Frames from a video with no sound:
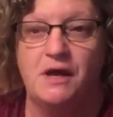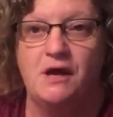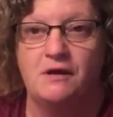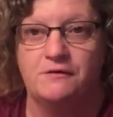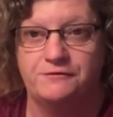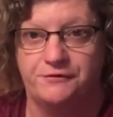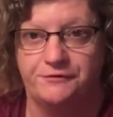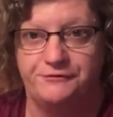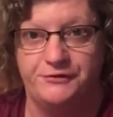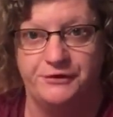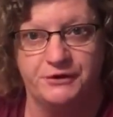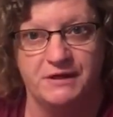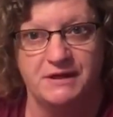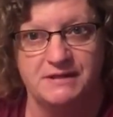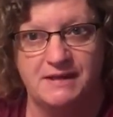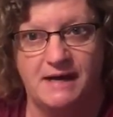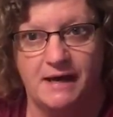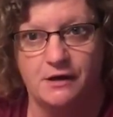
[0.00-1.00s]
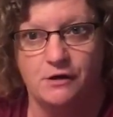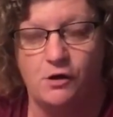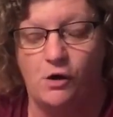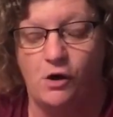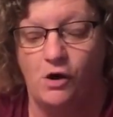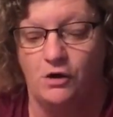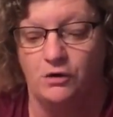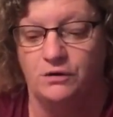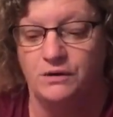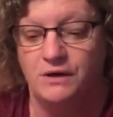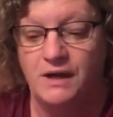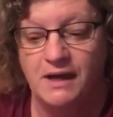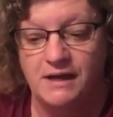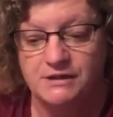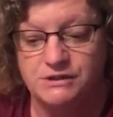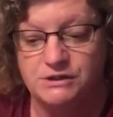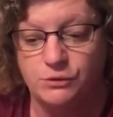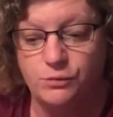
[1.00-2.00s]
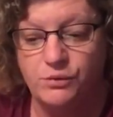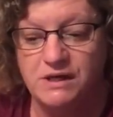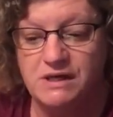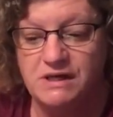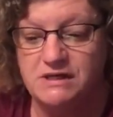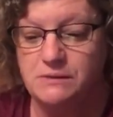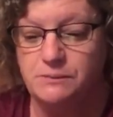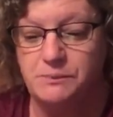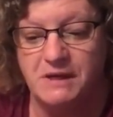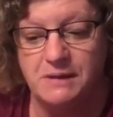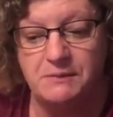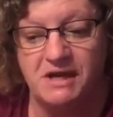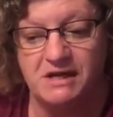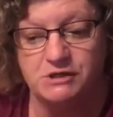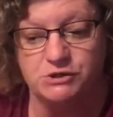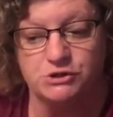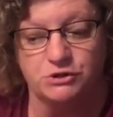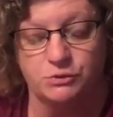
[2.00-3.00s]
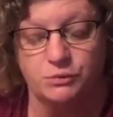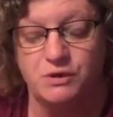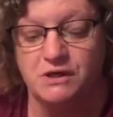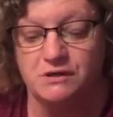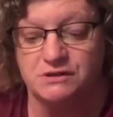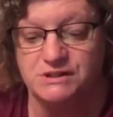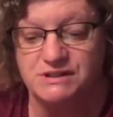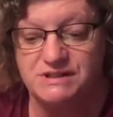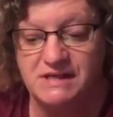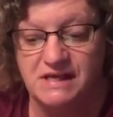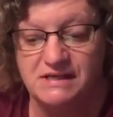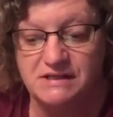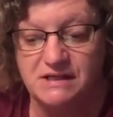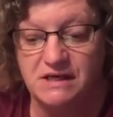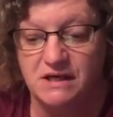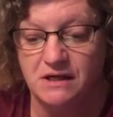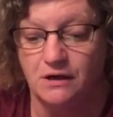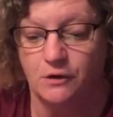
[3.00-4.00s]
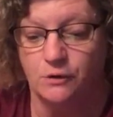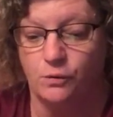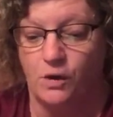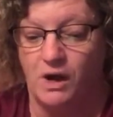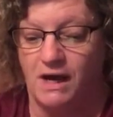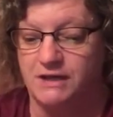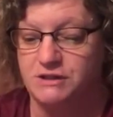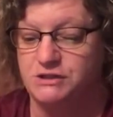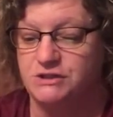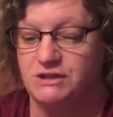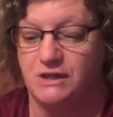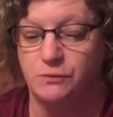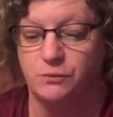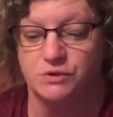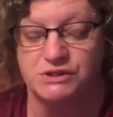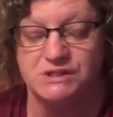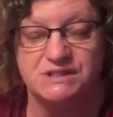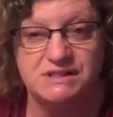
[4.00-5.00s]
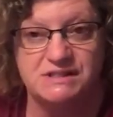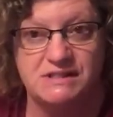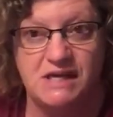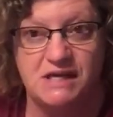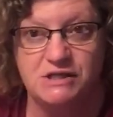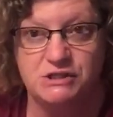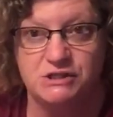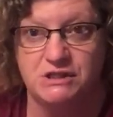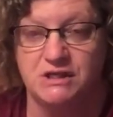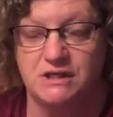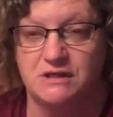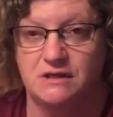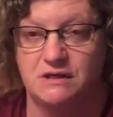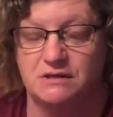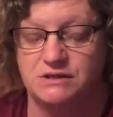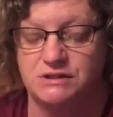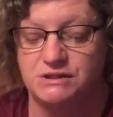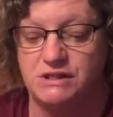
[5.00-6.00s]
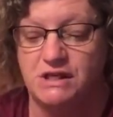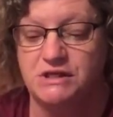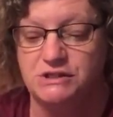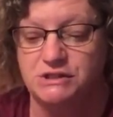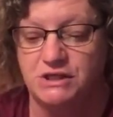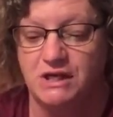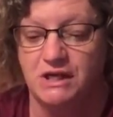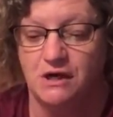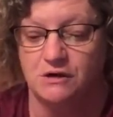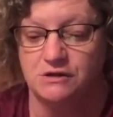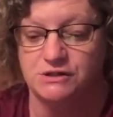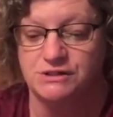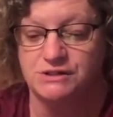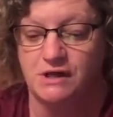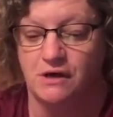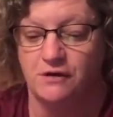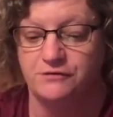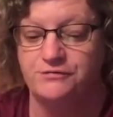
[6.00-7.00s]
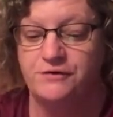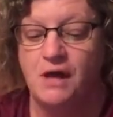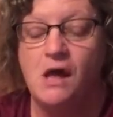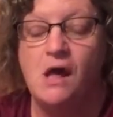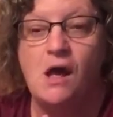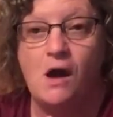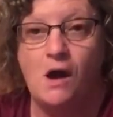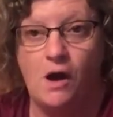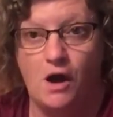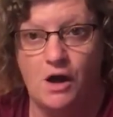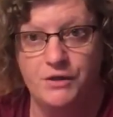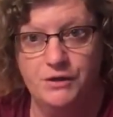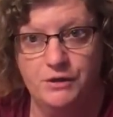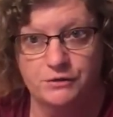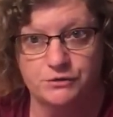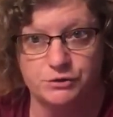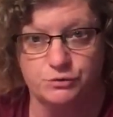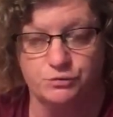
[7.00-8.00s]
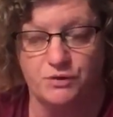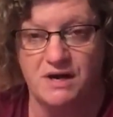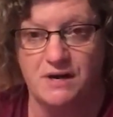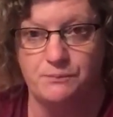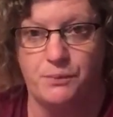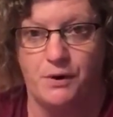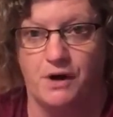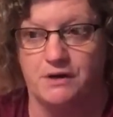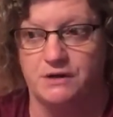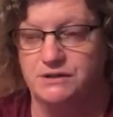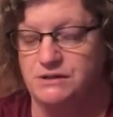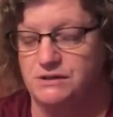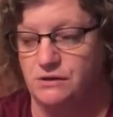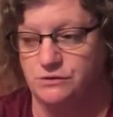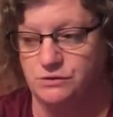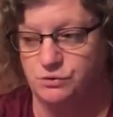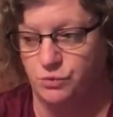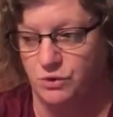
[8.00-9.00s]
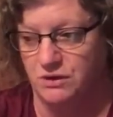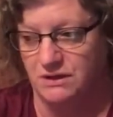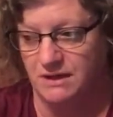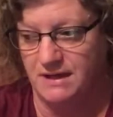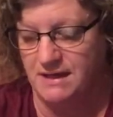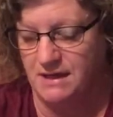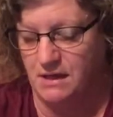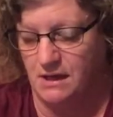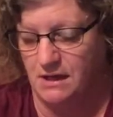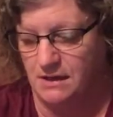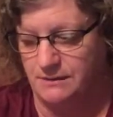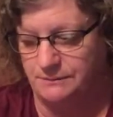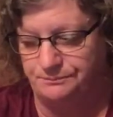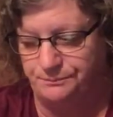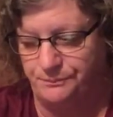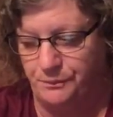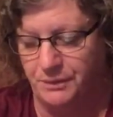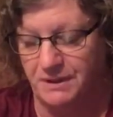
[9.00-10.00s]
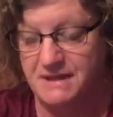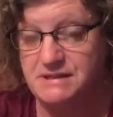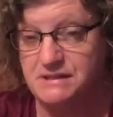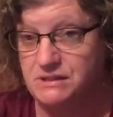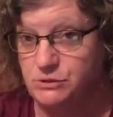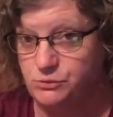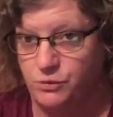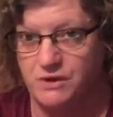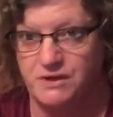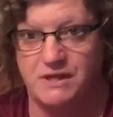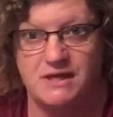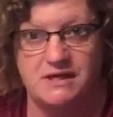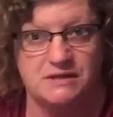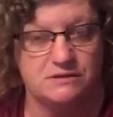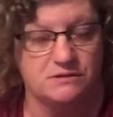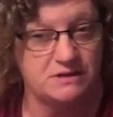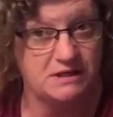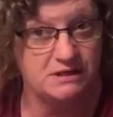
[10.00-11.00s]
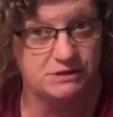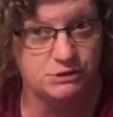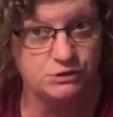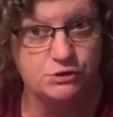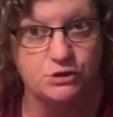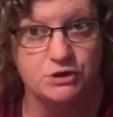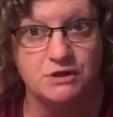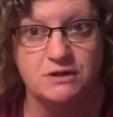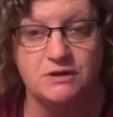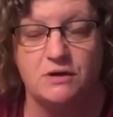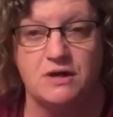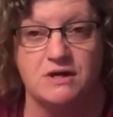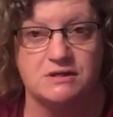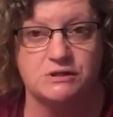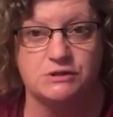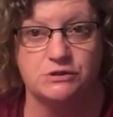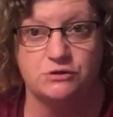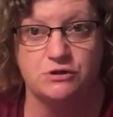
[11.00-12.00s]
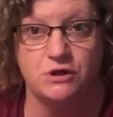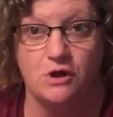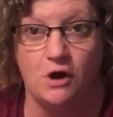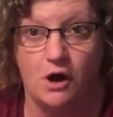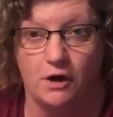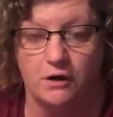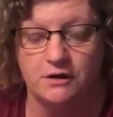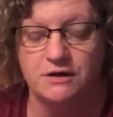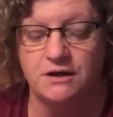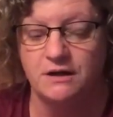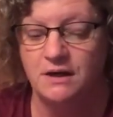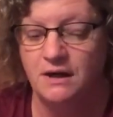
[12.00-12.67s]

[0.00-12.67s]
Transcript: fulfilling that call. So we need to be make sure we are standing at our watch, that we're stationing stationing ourselves on those ramparts. Those were like um, places where they they stood and they stood guard